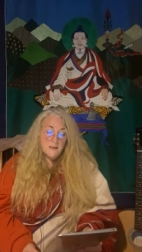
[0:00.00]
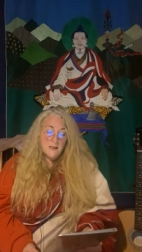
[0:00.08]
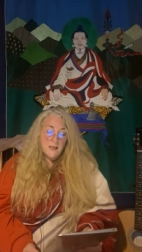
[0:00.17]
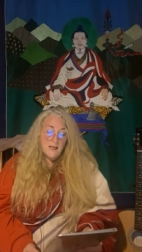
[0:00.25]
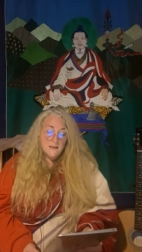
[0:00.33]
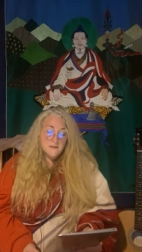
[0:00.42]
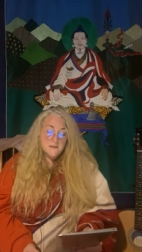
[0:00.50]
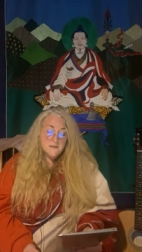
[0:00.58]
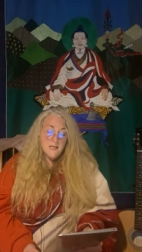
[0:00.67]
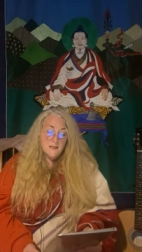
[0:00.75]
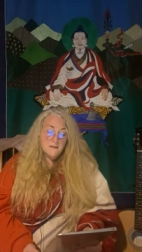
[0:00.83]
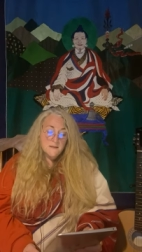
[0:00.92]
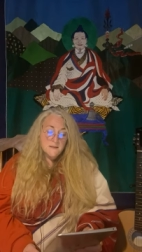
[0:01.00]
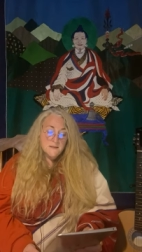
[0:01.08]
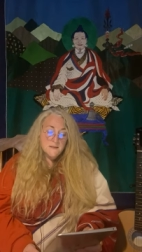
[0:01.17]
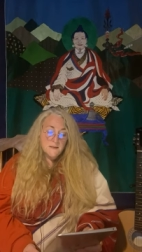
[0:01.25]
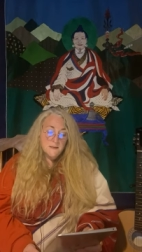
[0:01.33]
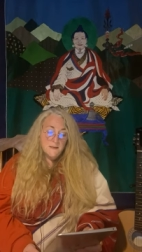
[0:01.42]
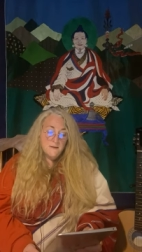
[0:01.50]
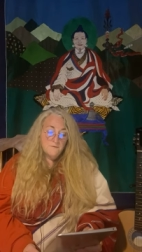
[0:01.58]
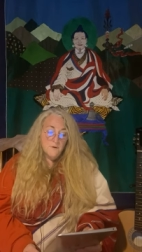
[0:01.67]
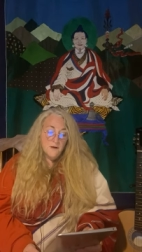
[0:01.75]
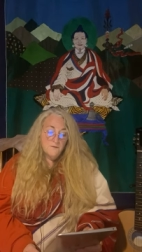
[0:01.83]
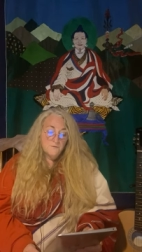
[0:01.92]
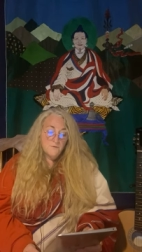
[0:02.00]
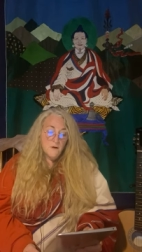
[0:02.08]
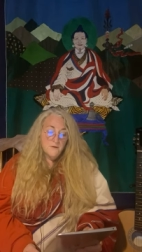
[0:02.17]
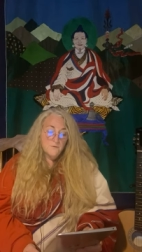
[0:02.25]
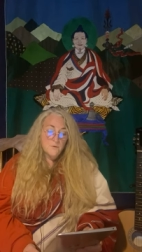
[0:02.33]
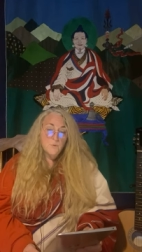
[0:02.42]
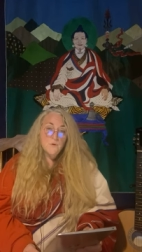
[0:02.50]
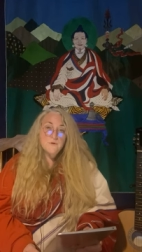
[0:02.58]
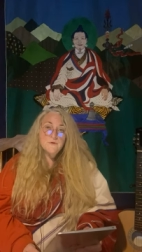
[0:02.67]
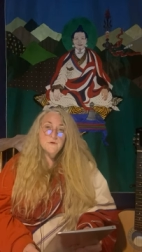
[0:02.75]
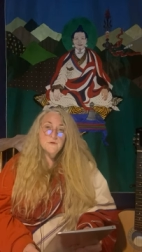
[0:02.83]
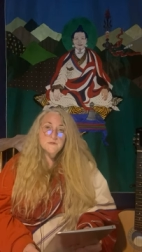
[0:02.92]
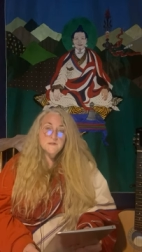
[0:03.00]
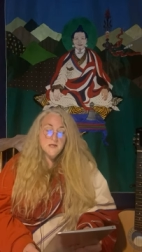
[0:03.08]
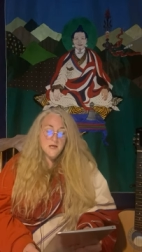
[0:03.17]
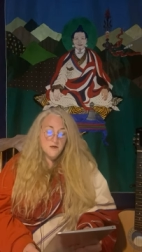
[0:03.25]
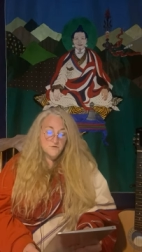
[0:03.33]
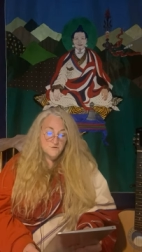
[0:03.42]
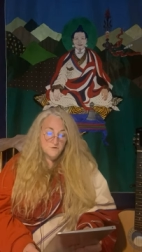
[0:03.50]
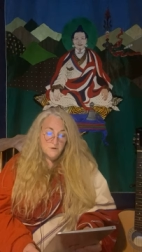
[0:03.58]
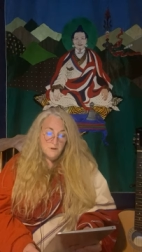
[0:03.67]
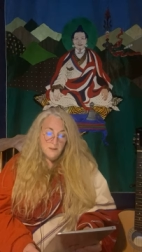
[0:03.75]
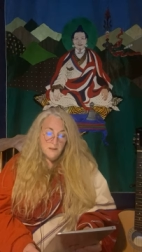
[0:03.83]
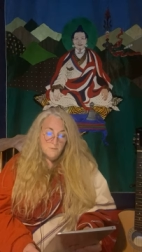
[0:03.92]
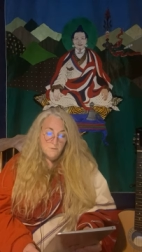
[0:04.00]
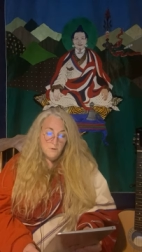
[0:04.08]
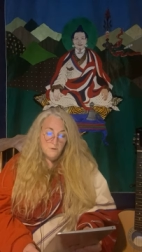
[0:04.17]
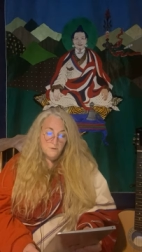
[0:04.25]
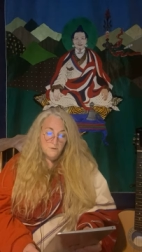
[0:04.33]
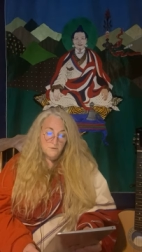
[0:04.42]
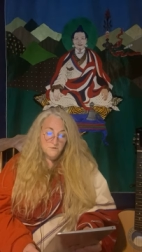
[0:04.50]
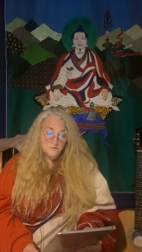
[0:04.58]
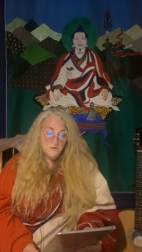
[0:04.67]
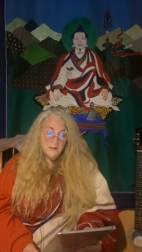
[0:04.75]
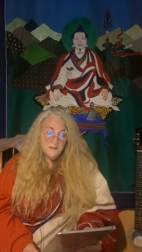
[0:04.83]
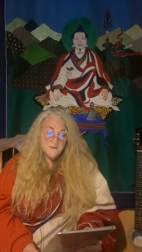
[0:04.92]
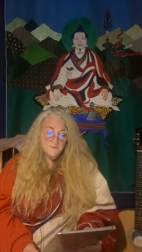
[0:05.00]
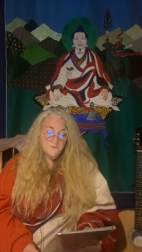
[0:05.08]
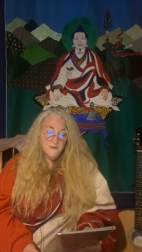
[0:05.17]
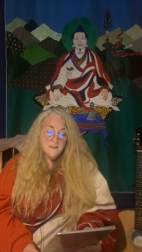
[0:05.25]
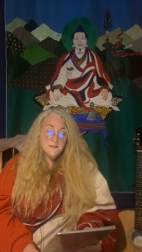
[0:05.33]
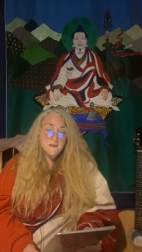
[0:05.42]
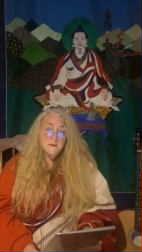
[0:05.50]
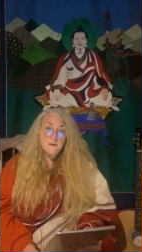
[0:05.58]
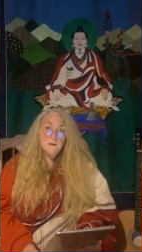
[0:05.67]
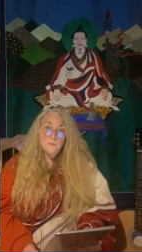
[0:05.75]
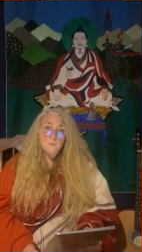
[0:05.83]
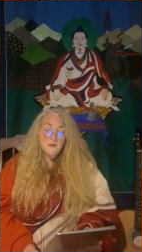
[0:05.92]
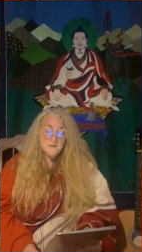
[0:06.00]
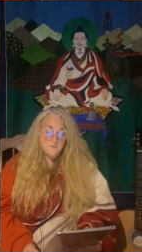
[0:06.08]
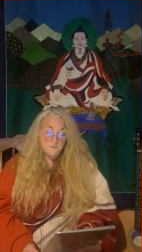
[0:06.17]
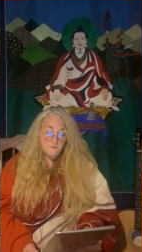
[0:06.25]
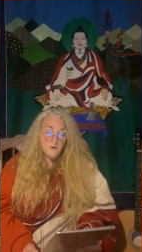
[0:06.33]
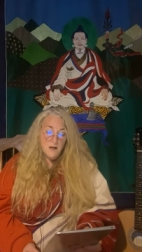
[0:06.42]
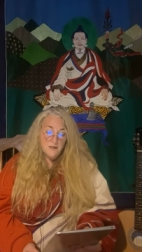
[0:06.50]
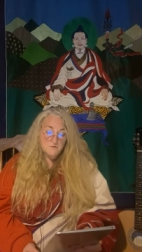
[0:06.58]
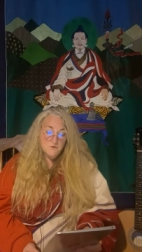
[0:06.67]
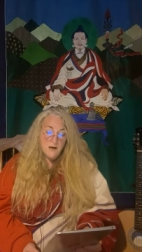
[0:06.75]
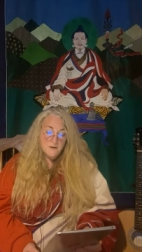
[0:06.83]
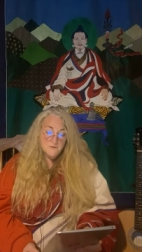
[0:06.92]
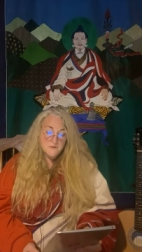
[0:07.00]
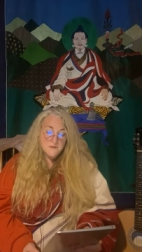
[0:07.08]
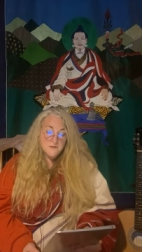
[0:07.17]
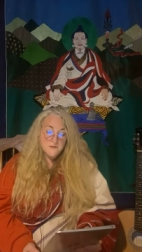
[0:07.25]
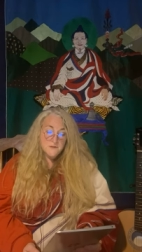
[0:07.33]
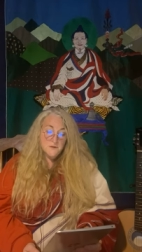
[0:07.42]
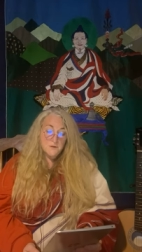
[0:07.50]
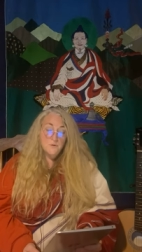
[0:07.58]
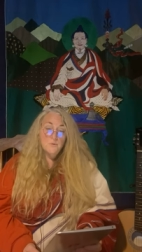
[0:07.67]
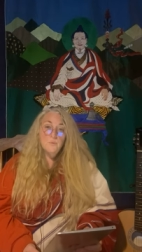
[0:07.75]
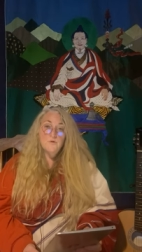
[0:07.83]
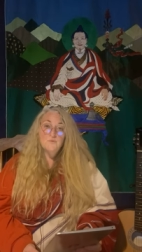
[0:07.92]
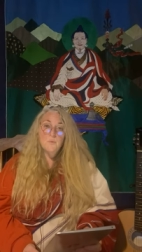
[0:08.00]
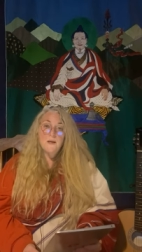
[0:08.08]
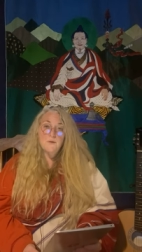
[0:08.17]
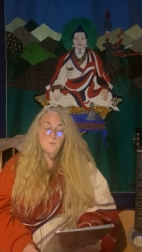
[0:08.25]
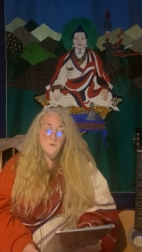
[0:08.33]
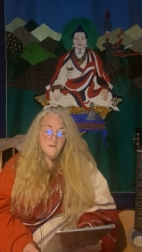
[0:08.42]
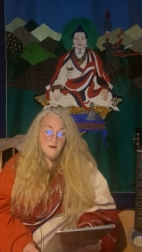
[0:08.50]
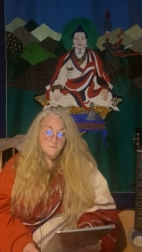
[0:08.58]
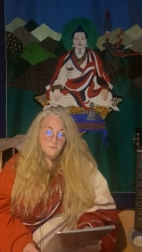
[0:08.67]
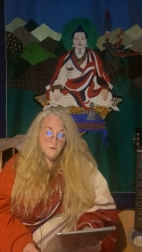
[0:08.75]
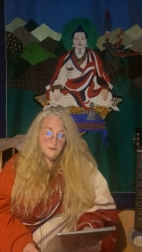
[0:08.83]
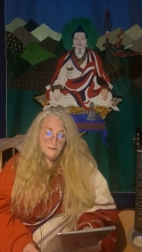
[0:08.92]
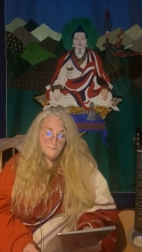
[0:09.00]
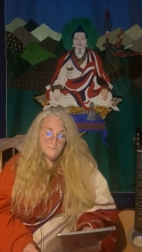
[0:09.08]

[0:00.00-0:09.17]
and the standard Levi 501 Serge de Nîmes shrink to fit button fly trousers, which went with everything.